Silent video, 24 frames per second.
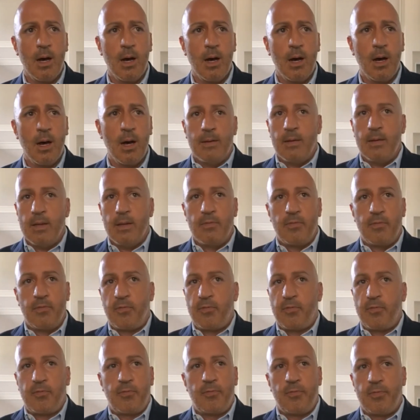
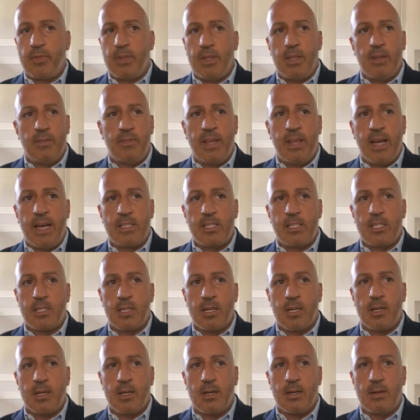If that's
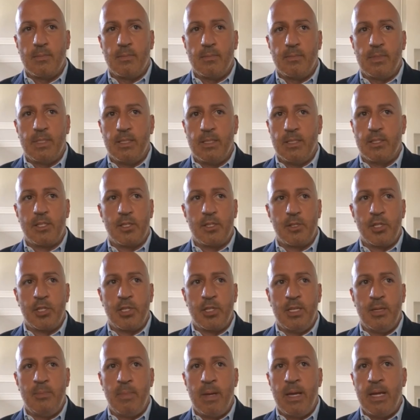the decision
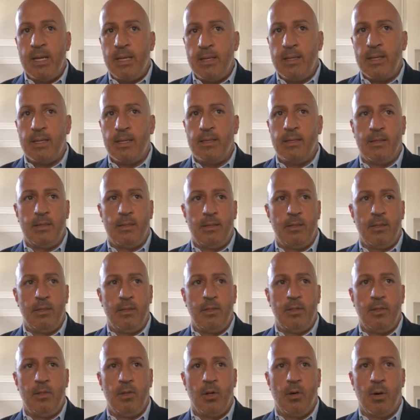he made, then
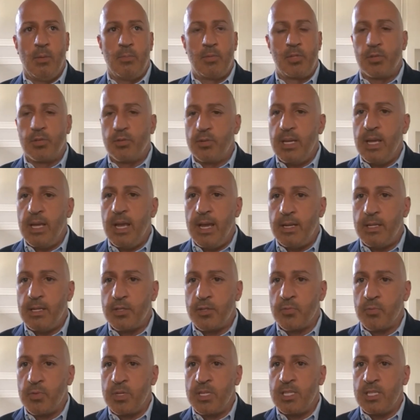you know, I'm sure he had his
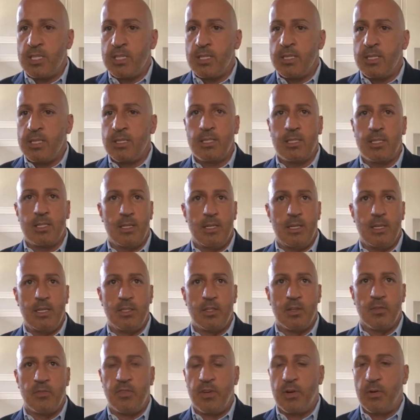reasonings. He's
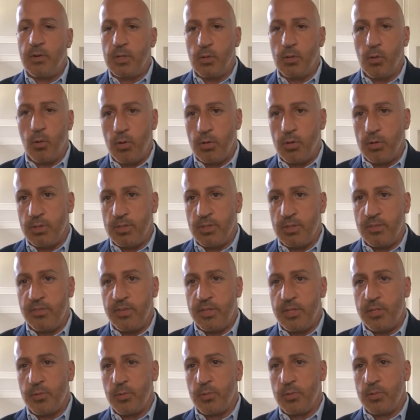a very loyal
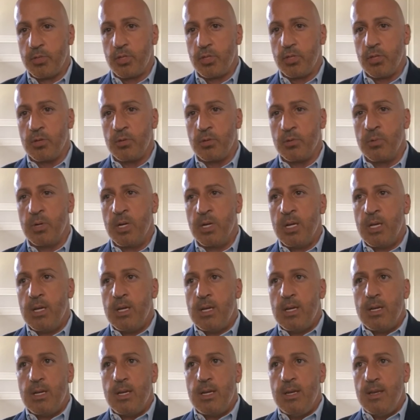individual, so
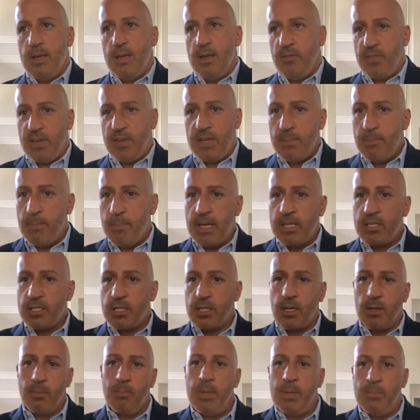if he makes a
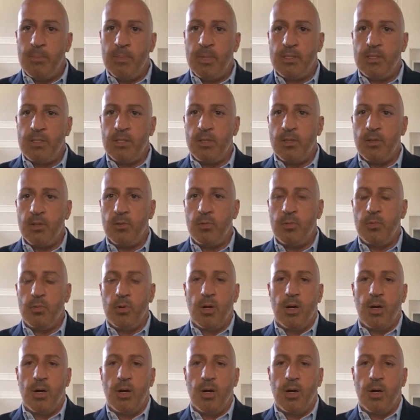commitment to you,